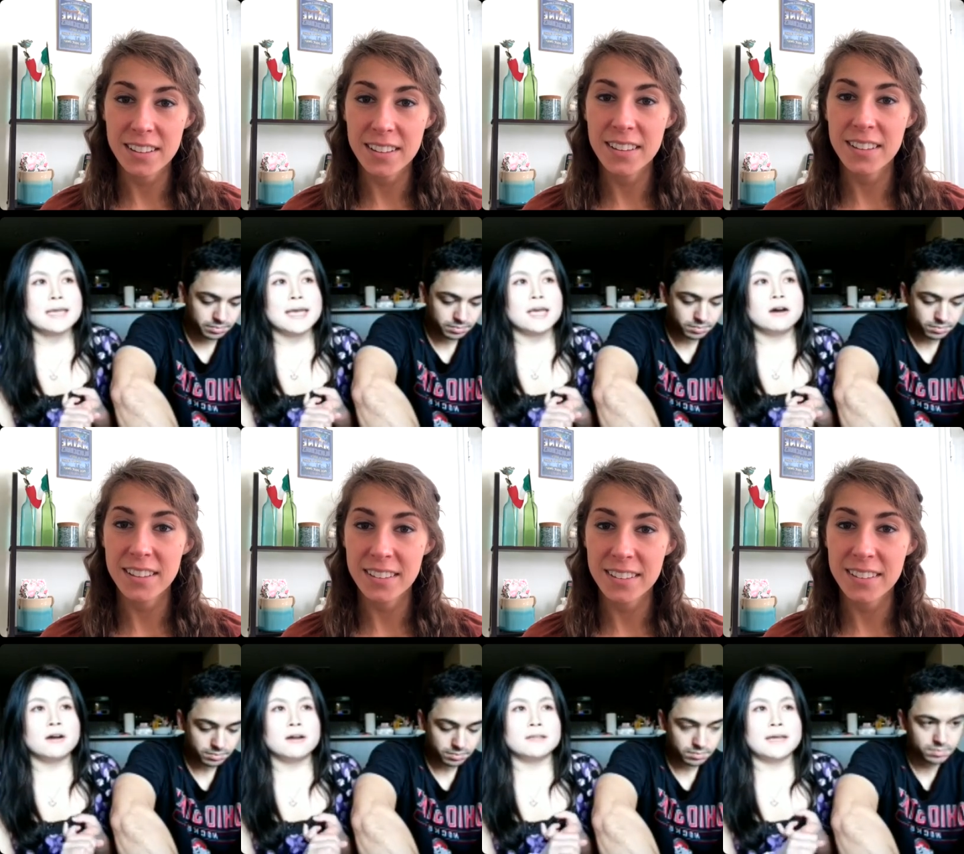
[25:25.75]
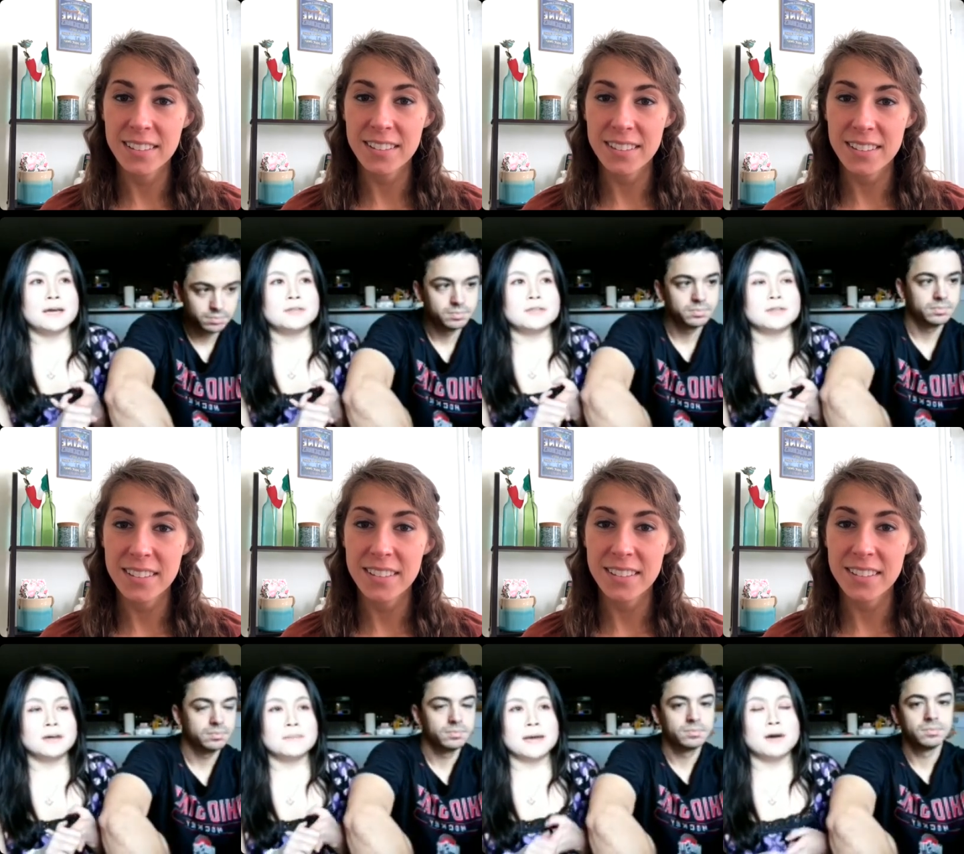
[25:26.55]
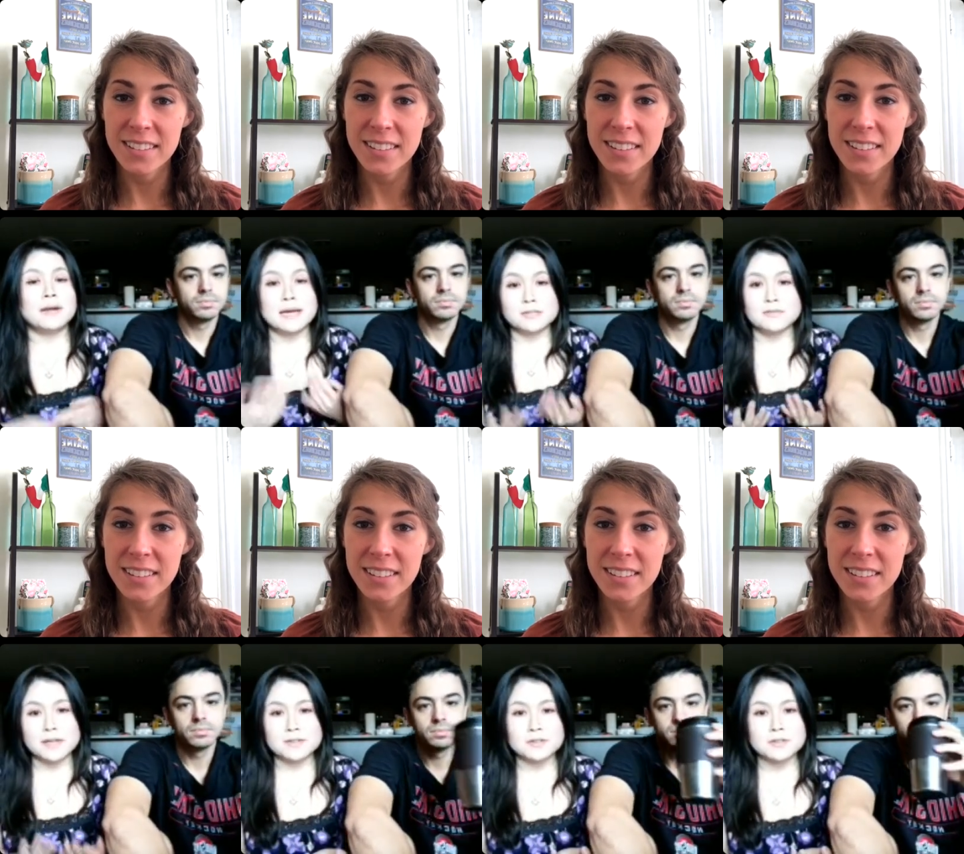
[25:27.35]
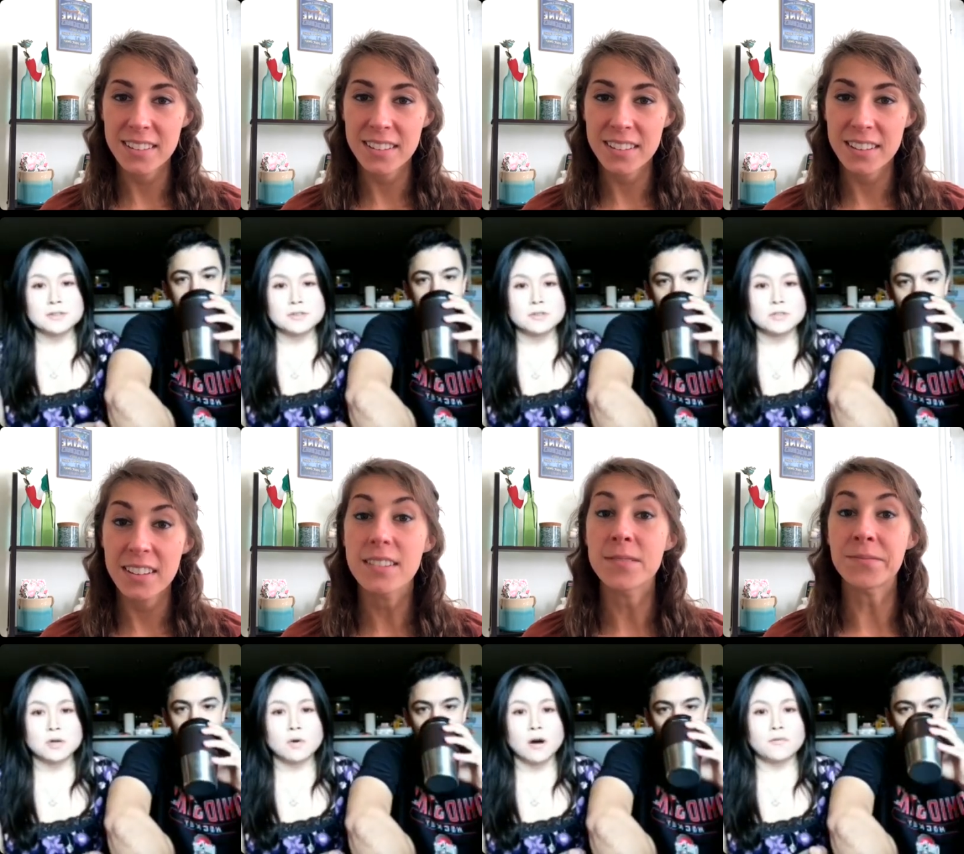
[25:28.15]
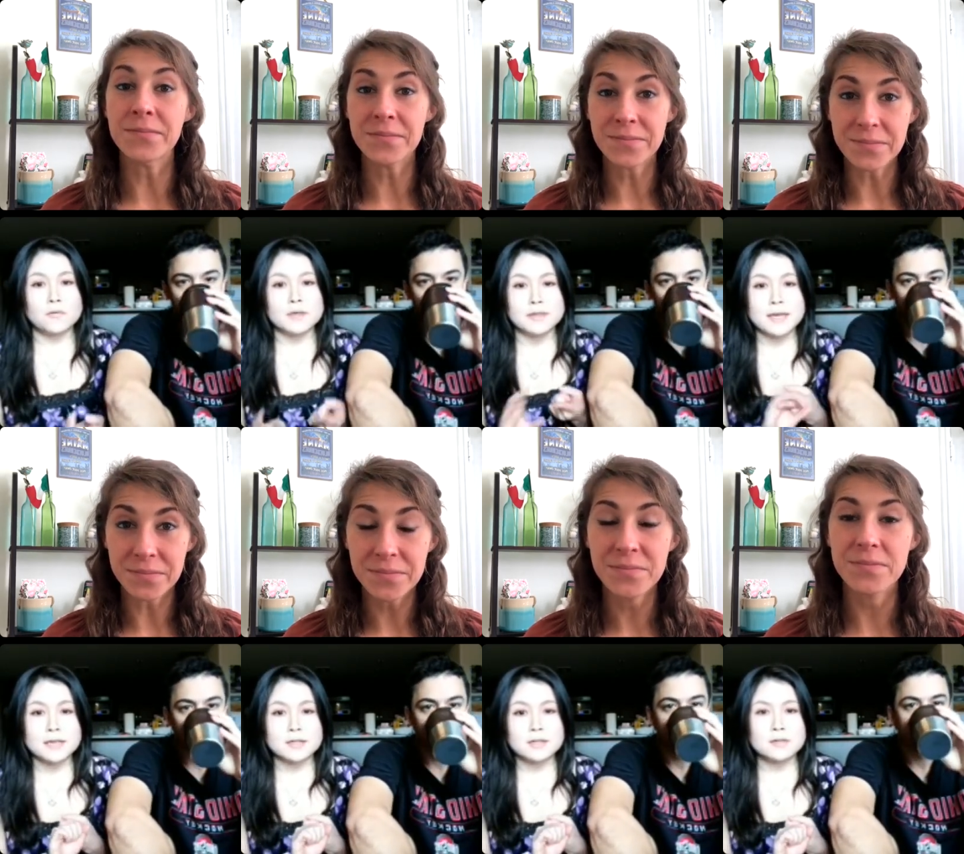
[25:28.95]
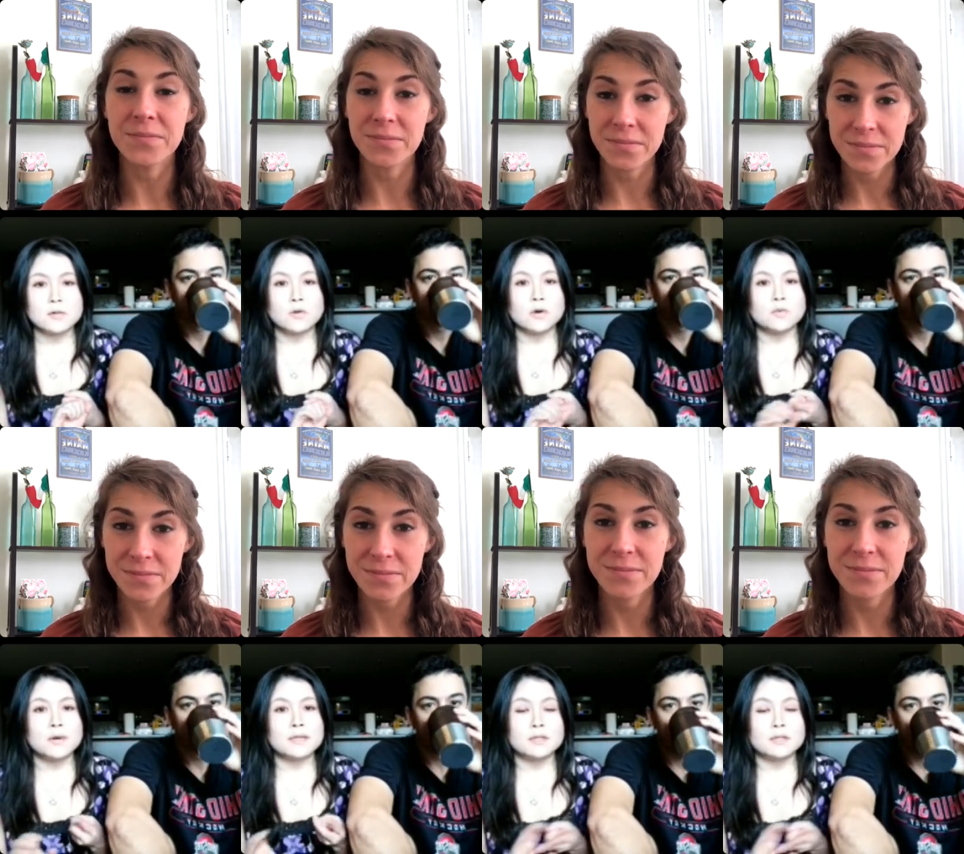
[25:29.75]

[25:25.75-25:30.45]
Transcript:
Speaker 1: they are allowed to come out as vendors to show off what they cook or what